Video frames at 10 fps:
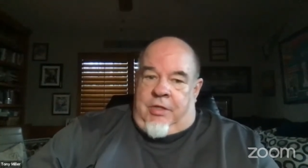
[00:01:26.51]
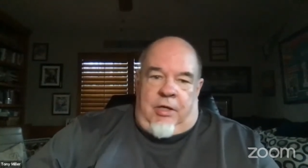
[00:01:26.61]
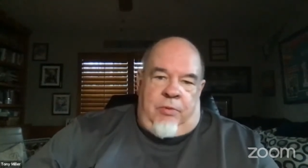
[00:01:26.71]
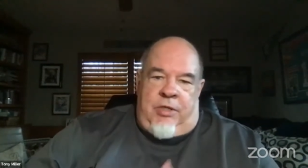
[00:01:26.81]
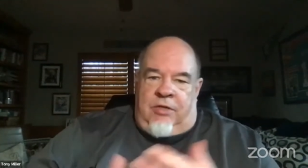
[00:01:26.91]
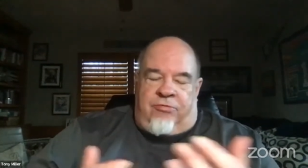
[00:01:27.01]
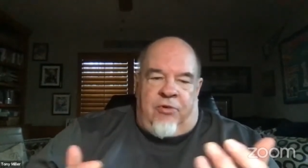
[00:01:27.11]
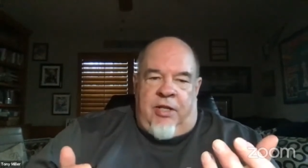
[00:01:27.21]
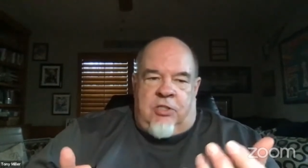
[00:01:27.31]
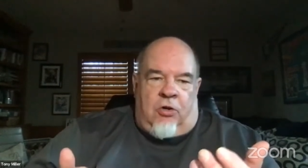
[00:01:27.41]
and we can
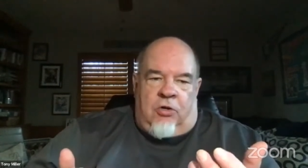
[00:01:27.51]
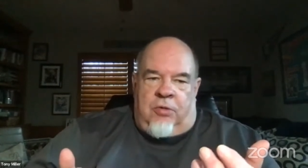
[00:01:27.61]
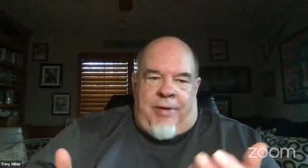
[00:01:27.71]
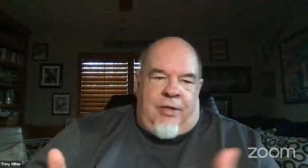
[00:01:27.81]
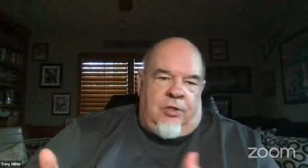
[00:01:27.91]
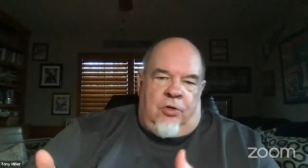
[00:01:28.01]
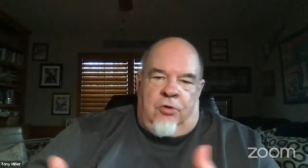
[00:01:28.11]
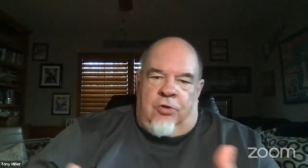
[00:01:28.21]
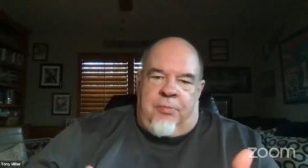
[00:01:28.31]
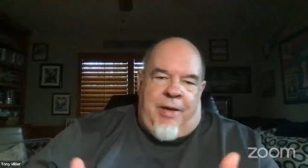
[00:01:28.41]
freely talk about the
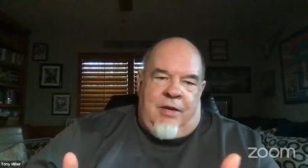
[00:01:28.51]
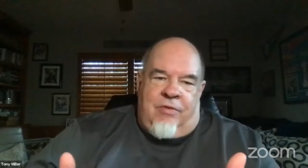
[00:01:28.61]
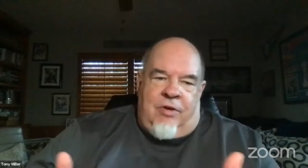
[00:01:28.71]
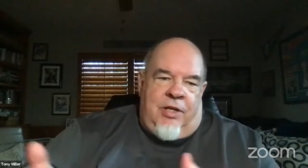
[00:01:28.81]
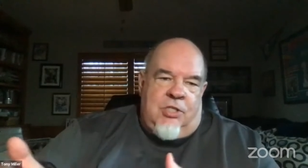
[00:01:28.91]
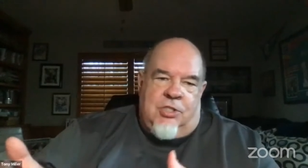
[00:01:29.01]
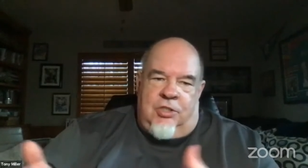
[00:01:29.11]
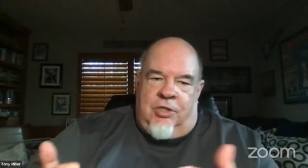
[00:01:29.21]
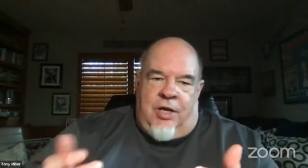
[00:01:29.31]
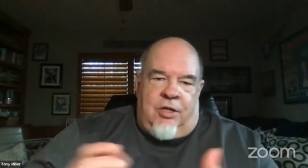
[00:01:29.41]
good or the bad of our
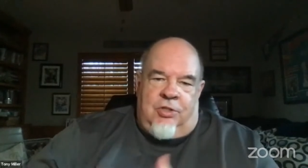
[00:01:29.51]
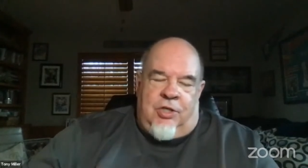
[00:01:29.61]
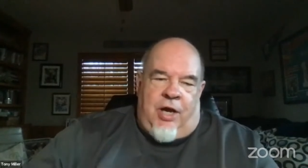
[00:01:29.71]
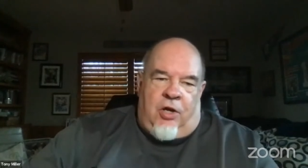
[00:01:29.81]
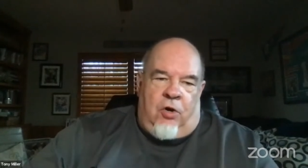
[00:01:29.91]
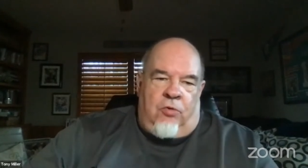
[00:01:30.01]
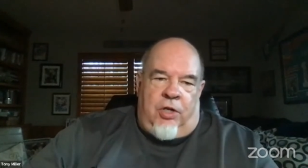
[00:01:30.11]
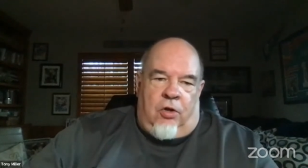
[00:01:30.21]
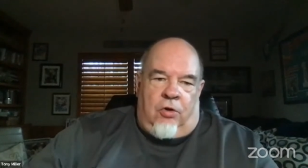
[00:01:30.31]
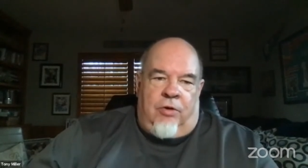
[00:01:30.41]
nation. You gotta you gotta own it
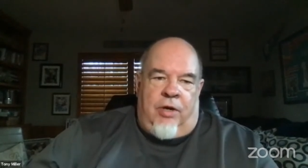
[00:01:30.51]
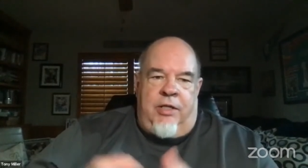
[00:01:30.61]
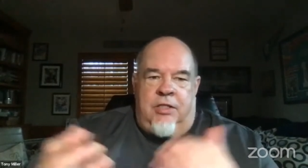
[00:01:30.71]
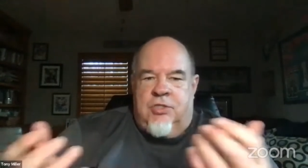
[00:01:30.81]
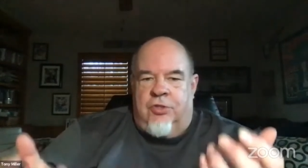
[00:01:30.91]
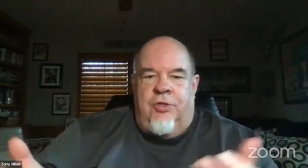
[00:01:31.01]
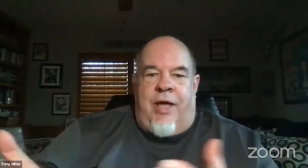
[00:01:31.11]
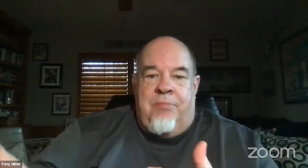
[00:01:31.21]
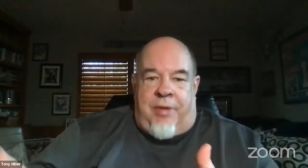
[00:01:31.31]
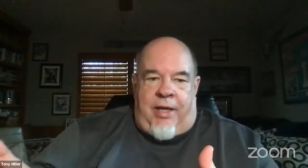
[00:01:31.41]
all, right? It's good
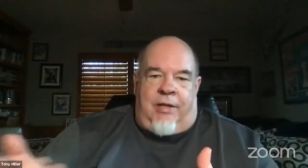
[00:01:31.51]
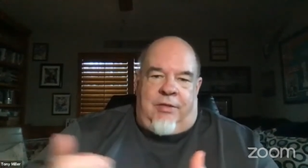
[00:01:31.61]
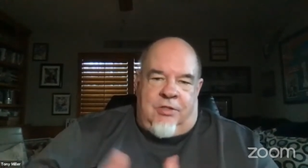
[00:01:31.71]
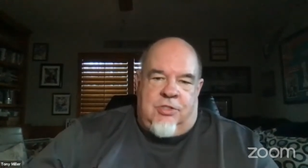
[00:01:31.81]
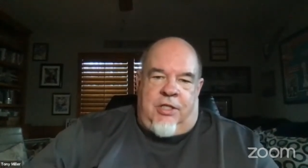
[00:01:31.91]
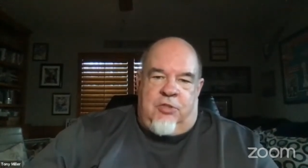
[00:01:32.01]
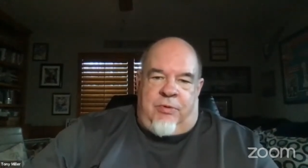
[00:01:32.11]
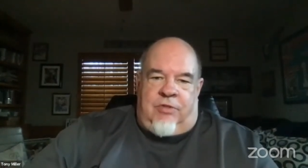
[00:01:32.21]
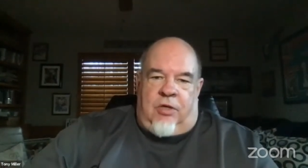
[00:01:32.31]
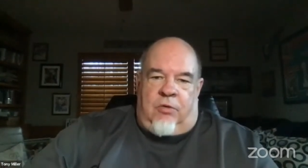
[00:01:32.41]
and bad. There's things
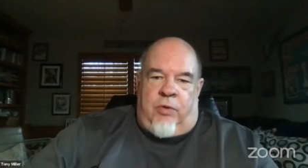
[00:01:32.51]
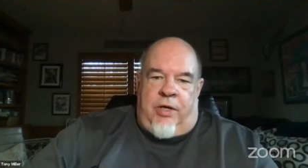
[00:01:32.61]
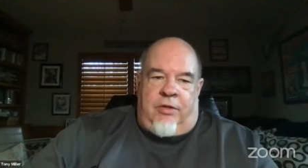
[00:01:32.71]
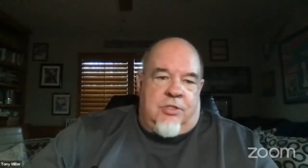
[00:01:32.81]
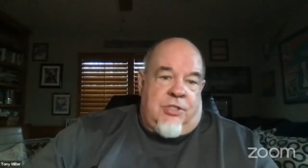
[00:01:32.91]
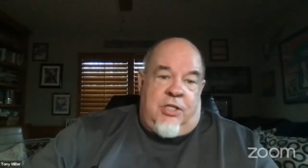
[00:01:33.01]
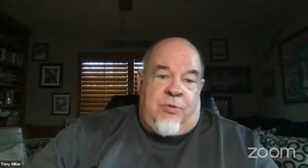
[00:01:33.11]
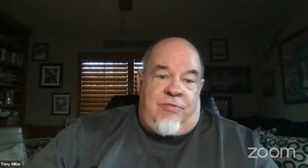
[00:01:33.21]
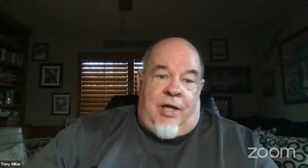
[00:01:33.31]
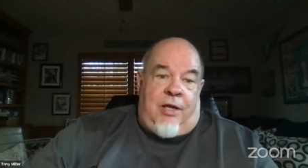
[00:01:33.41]
we've done well, and there's things
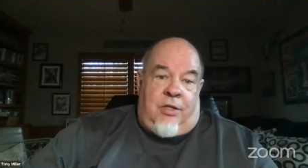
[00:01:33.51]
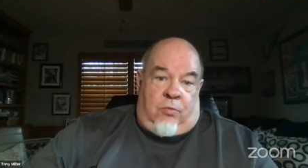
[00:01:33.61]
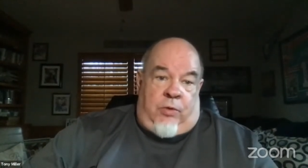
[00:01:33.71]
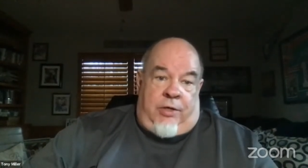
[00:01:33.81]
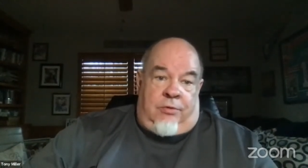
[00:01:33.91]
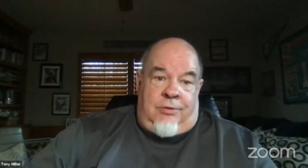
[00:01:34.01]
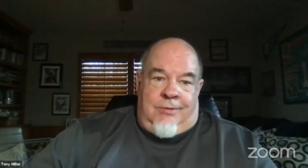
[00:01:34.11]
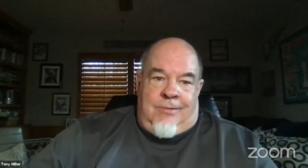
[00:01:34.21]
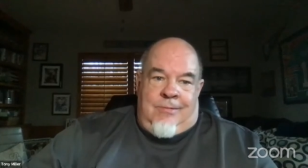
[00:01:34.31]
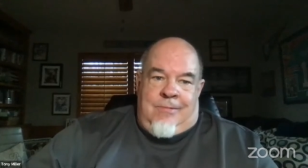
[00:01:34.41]
we've not done well,
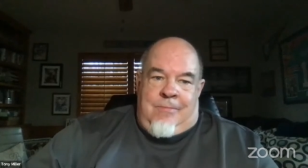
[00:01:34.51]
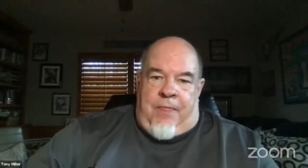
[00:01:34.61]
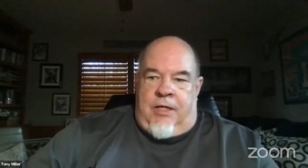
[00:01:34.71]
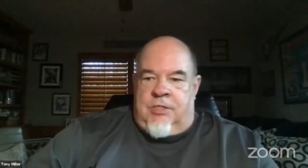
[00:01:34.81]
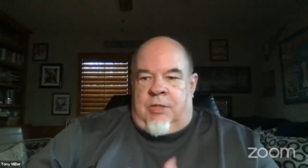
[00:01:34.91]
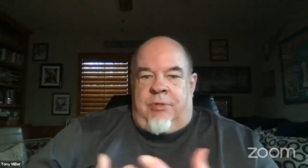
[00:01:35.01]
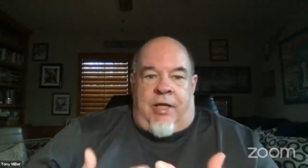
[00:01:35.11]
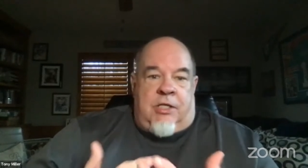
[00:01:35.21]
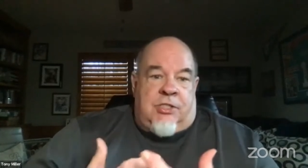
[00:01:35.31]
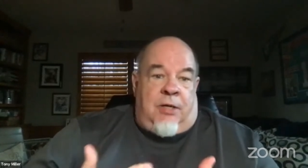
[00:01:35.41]
and some of
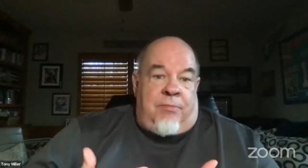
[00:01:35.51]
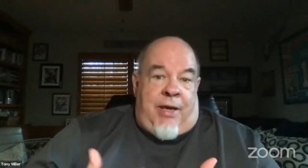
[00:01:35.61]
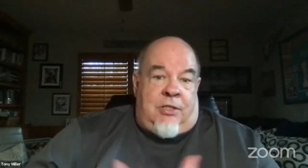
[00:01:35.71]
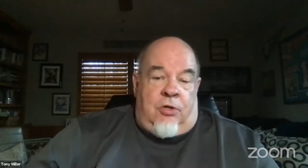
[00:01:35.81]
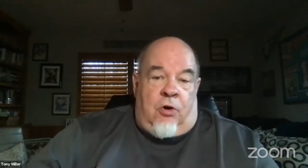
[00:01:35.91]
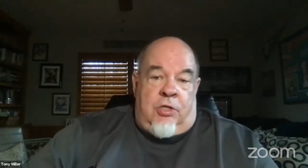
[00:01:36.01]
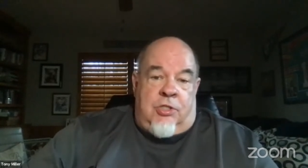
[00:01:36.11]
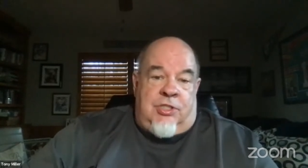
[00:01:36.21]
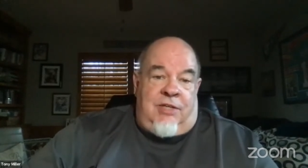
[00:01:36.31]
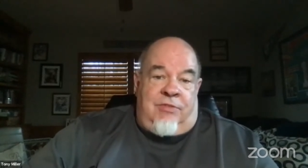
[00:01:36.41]
that's come back to haunt
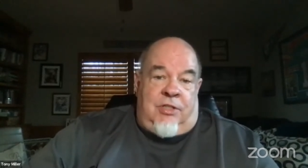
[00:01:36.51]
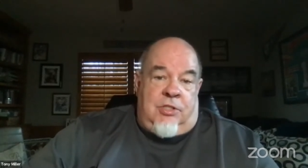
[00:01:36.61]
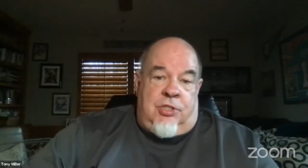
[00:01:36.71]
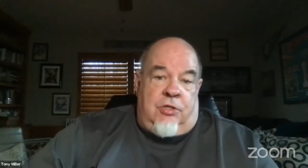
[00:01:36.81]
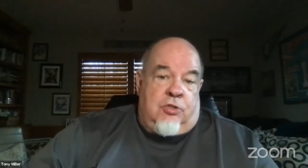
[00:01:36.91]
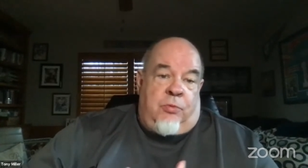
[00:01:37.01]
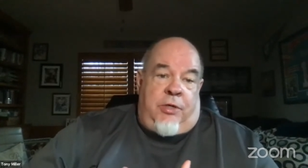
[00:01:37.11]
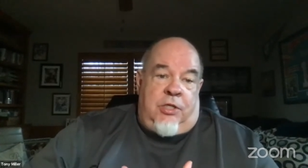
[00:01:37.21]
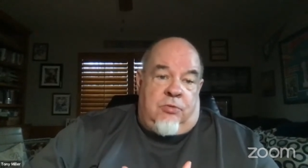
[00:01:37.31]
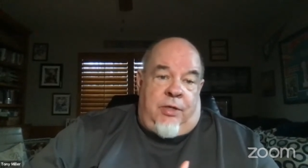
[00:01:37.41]
us even this year in
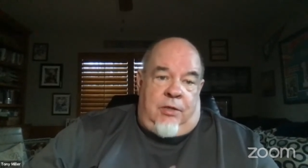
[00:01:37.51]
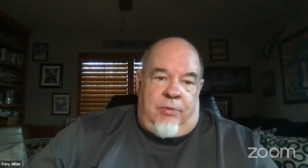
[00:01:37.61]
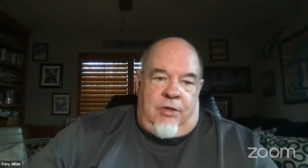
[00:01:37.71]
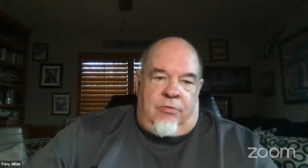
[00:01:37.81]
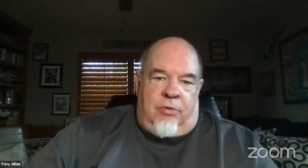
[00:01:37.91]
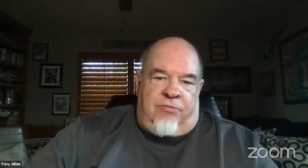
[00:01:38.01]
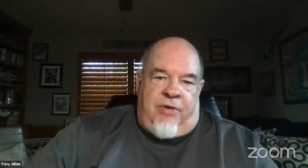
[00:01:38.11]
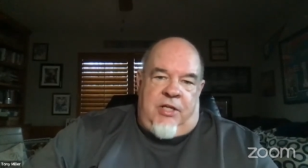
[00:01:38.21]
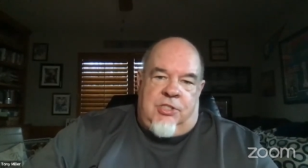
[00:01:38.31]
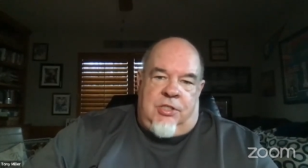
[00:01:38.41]
2020. We we're
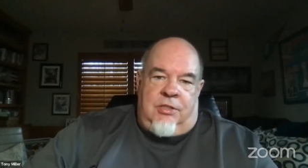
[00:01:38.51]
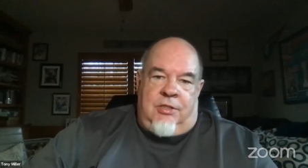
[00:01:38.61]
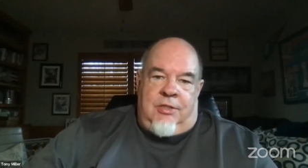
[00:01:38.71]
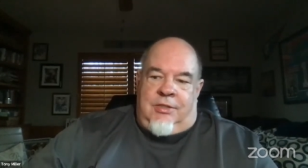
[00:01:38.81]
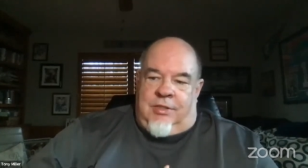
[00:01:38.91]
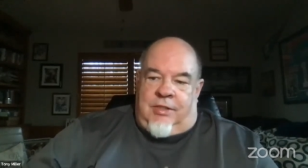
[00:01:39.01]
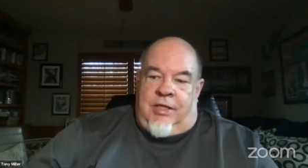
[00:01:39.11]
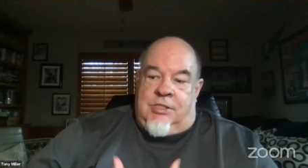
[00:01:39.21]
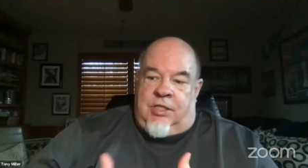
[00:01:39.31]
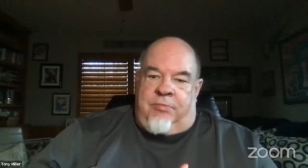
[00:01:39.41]
facing
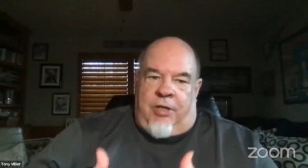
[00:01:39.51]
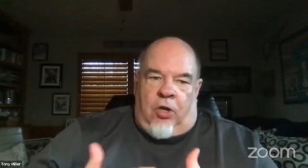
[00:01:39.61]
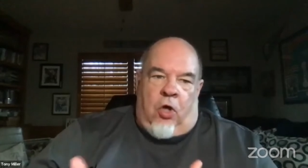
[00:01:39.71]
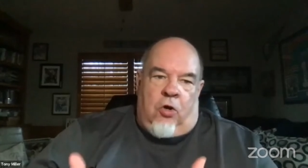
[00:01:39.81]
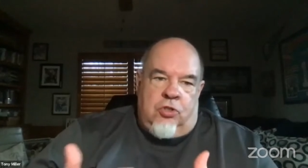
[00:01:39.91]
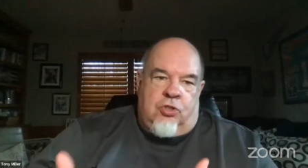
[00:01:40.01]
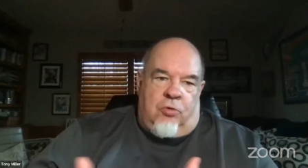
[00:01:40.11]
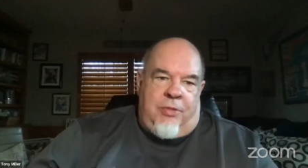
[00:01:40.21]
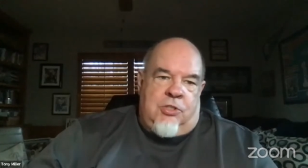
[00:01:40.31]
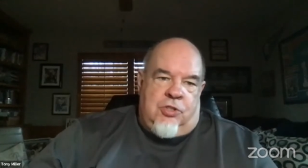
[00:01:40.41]
things that have been
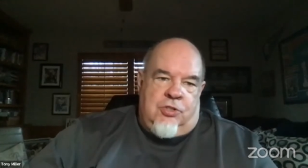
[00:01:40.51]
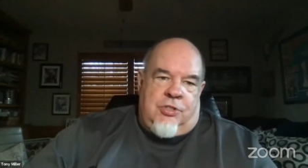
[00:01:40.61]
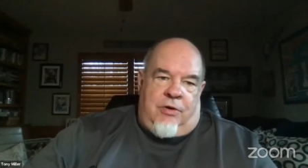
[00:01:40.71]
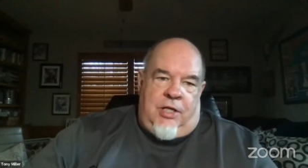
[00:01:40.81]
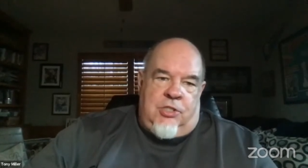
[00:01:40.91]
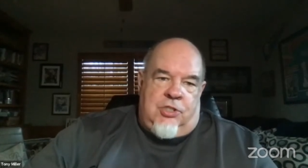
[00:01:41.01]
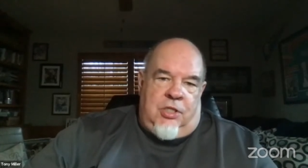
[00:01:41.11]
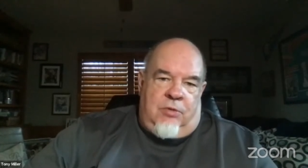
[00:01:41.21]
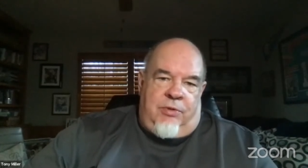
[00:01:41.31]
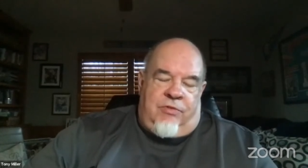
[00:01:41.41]
long-term issues in our nation
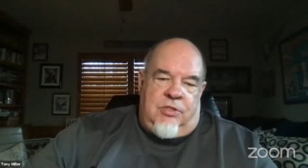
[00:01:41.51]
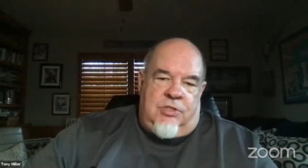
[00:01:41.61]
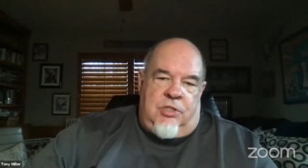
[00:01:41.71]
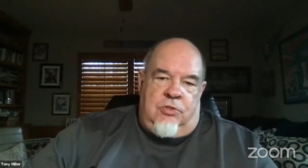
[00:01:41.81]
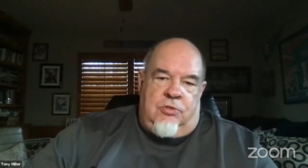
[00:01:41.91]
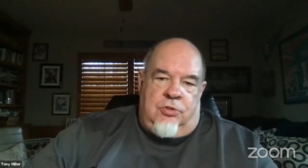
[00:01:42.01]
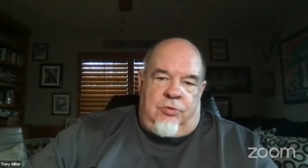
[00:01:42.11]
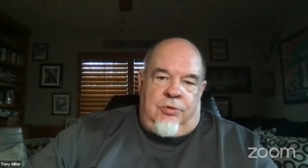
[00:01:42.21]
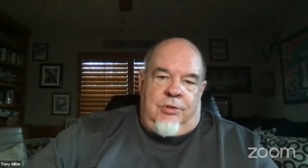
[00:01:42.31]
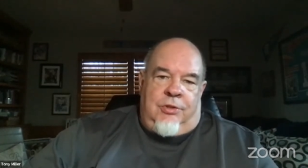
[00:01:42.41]
that we've continued to